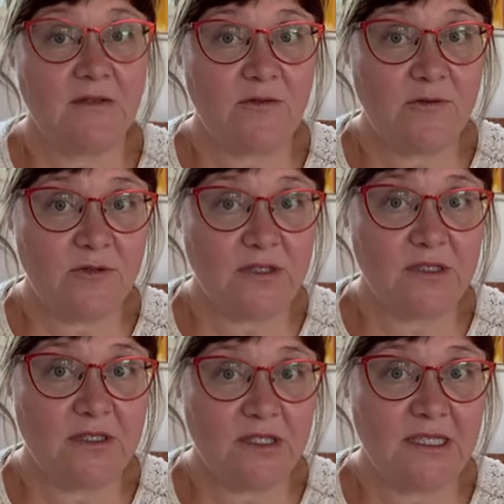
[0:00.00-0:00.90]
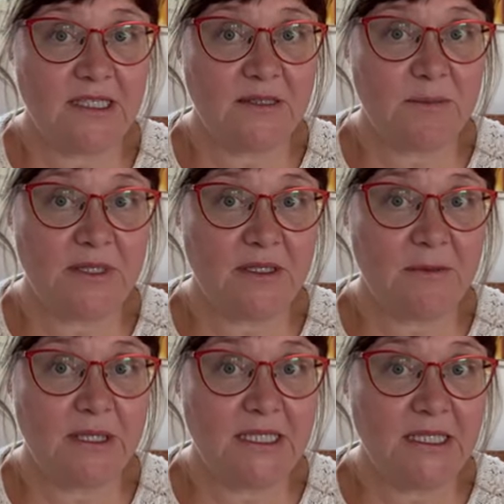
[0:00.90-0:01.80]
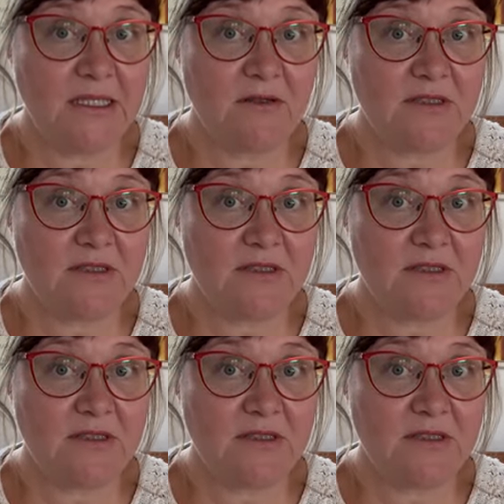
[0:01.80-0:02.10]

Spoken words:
unfortunately has been on my needle